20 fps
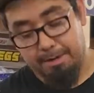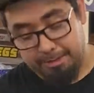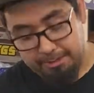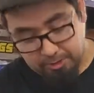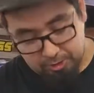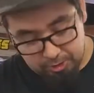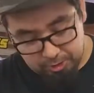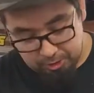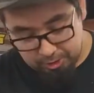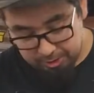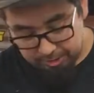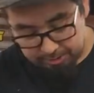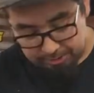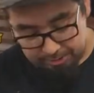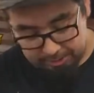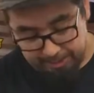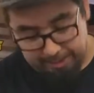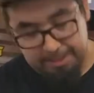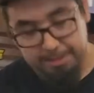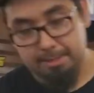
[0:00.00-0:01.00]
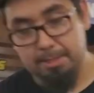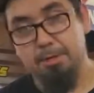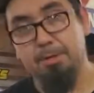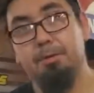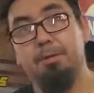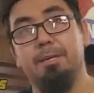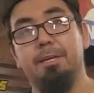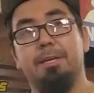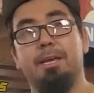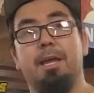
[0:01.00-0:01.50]
I
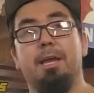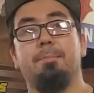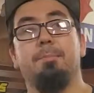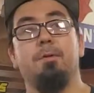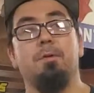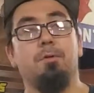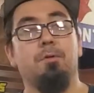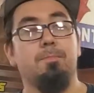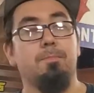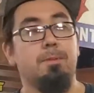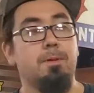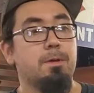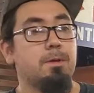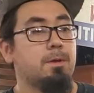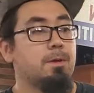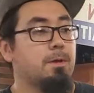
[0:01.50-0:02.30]
literally came home